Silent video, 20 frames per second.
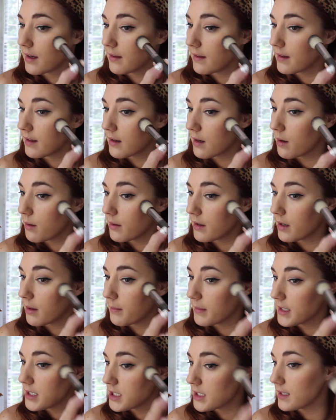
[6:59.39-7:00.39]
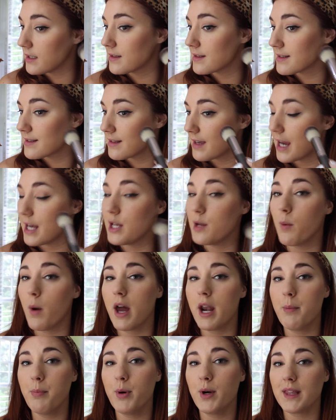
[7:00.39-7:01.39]
and then going on my cheeks. And you
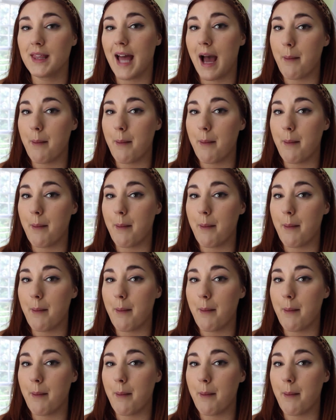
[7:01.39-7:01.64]
want to put